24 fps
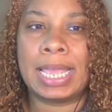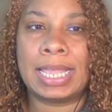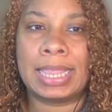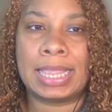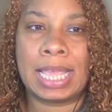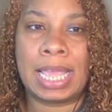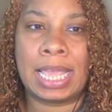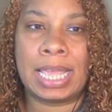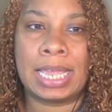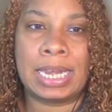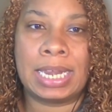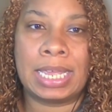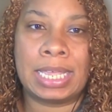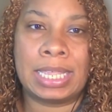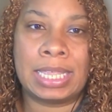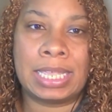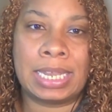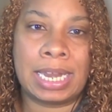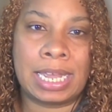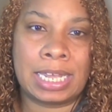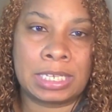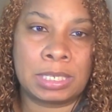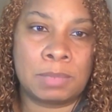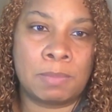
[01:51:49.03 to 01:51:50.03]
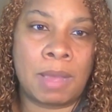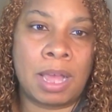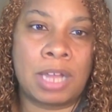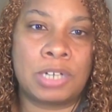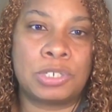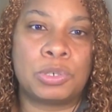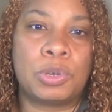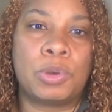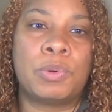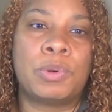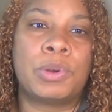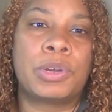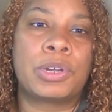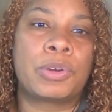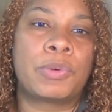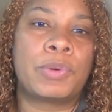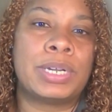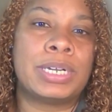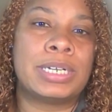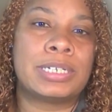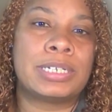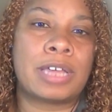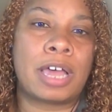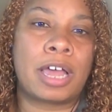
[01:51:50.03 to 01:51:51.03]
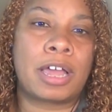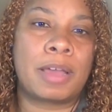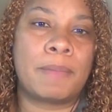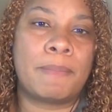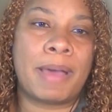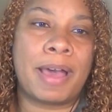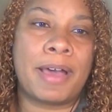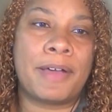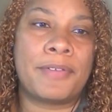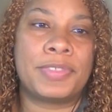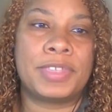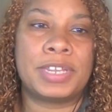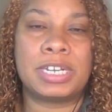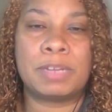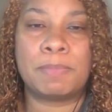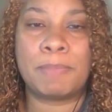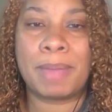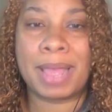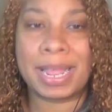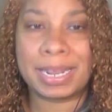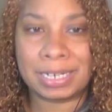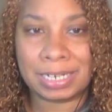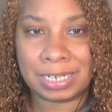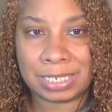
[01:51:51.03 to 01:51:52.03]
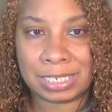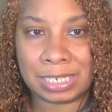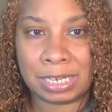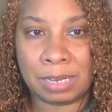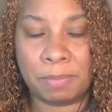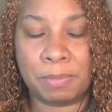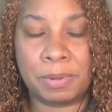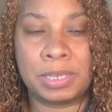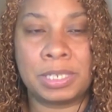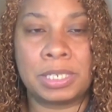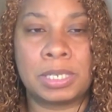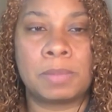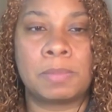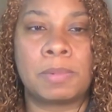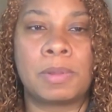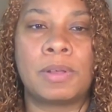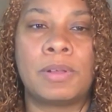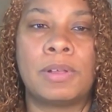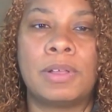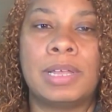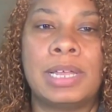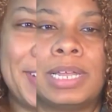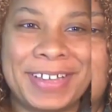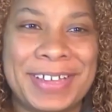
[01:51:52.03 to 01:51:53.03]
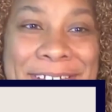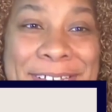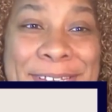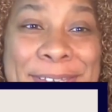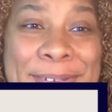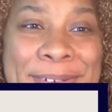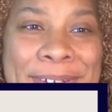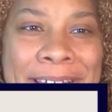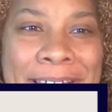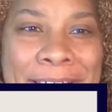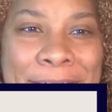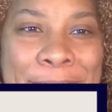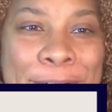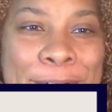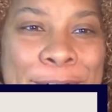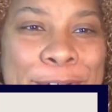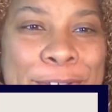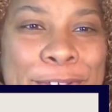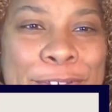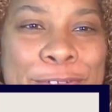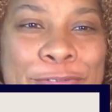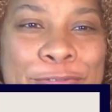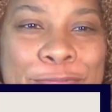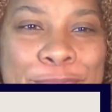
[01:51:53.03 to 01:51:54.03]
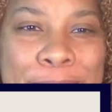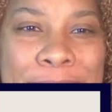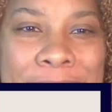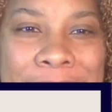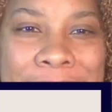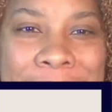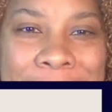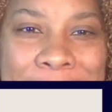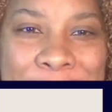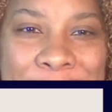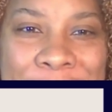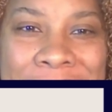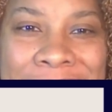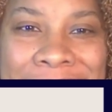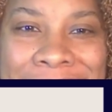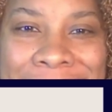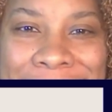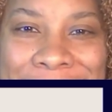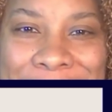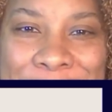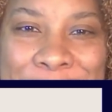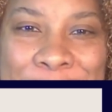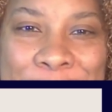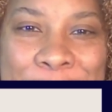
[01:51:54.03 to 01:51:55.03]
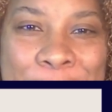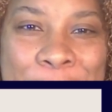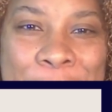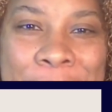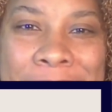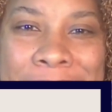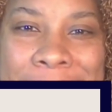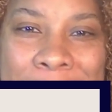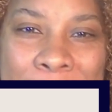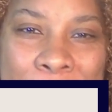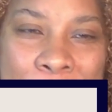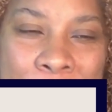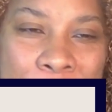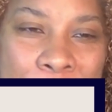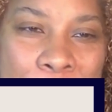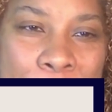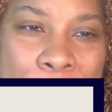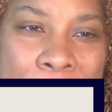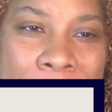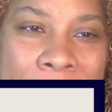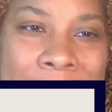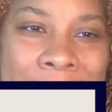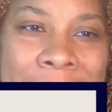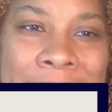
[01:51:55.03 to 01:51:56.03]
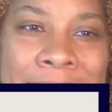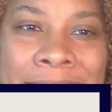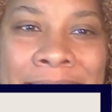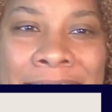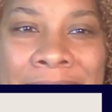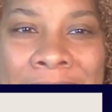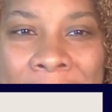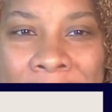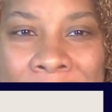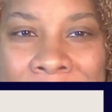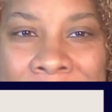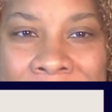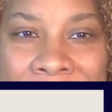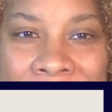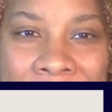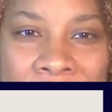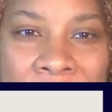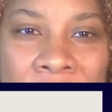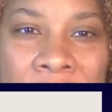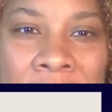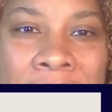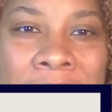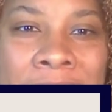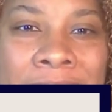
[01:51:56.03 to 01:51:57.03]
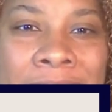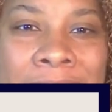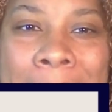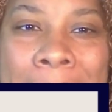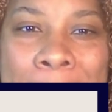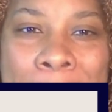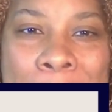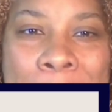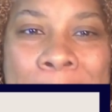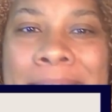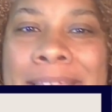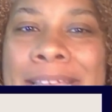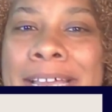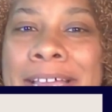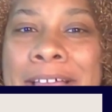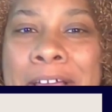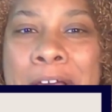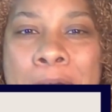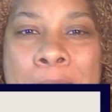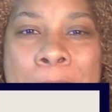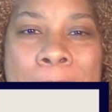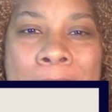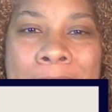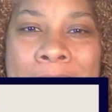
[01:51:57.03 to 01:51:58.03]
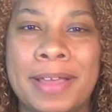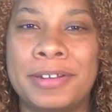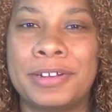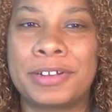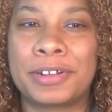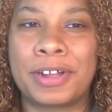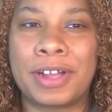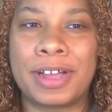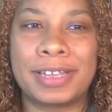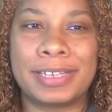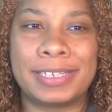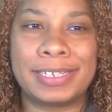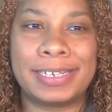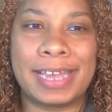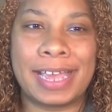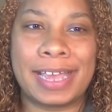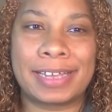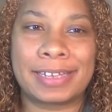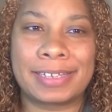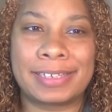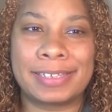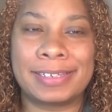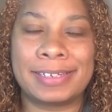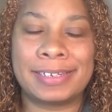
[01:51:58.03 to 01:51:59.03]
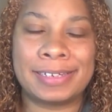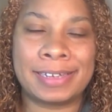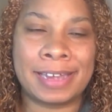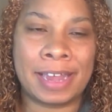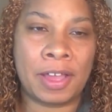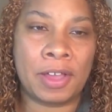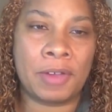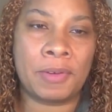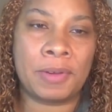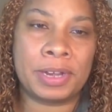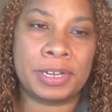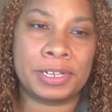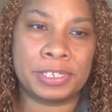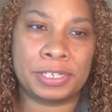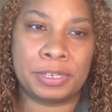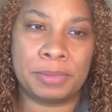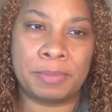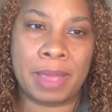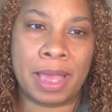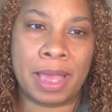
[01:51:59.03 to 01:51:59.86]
And then in the next module, we're going to talk about the dependency principle. Okay, so now you've built a unit, you know what schema you're building, how to deliver it, how to make it compound across text. Now I want to zoom